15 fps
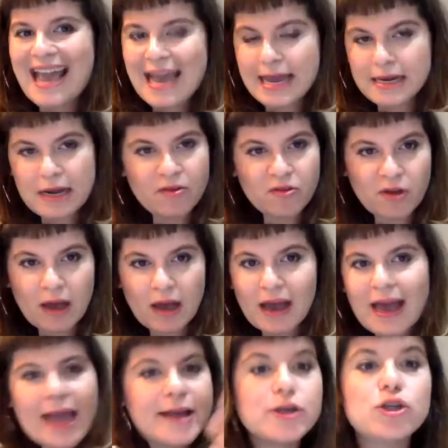and
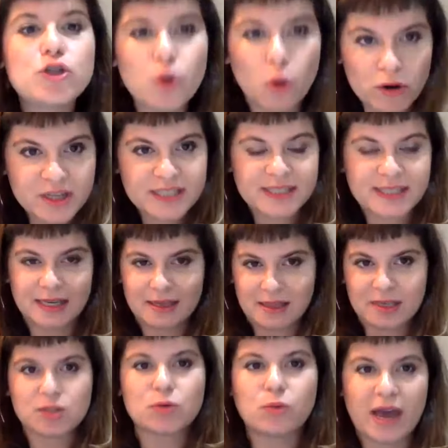endorsing
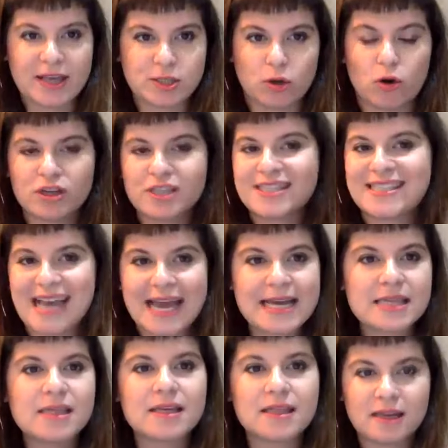these ways or
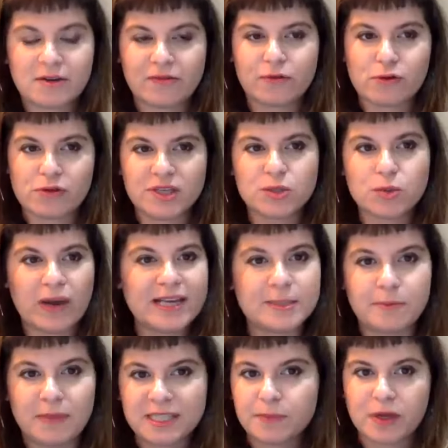saying that therefore these
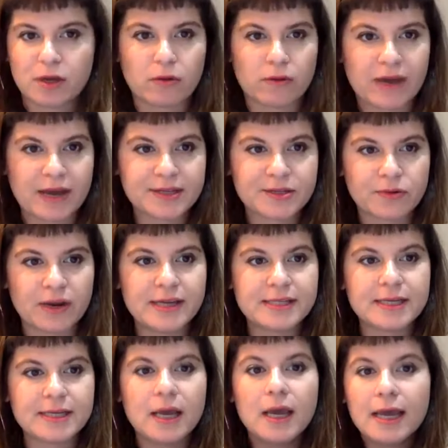ways must be correct,
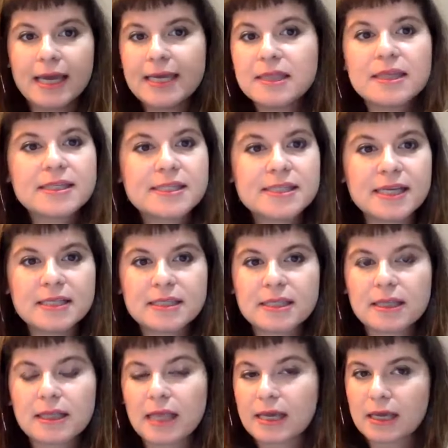right? In the sense
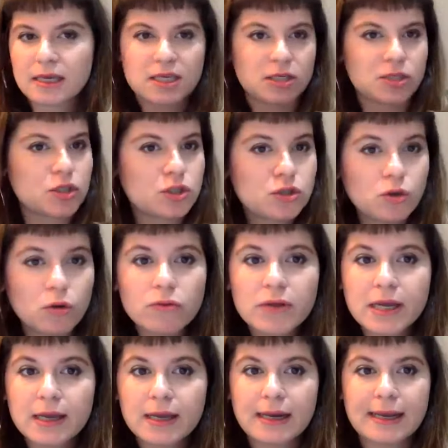that, like,
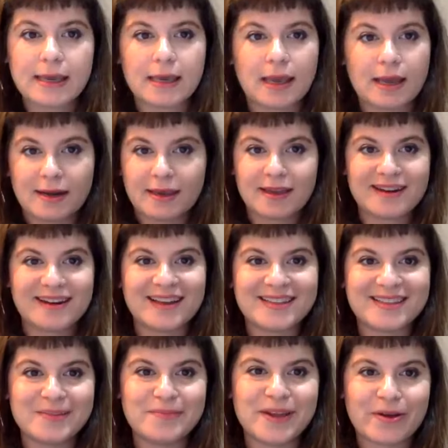historically, and again,
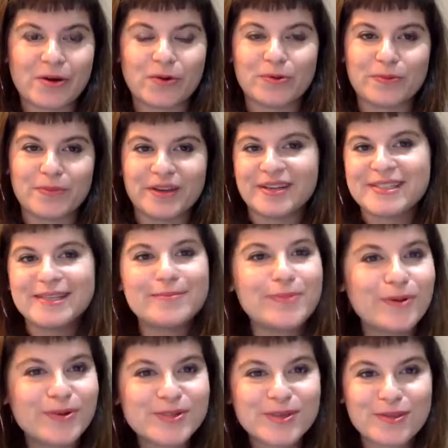Latin America would be an
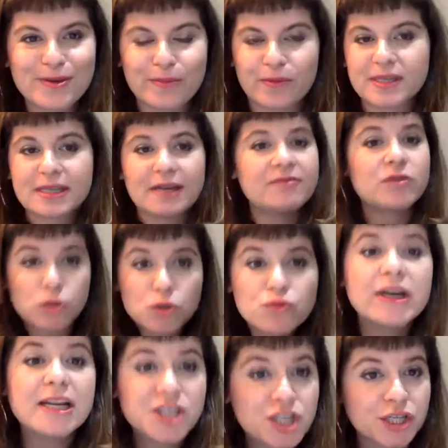example, also the oppressed have used
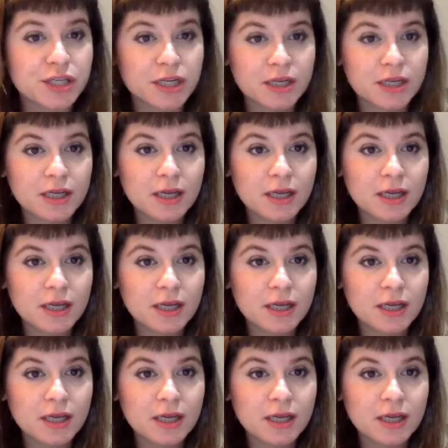religion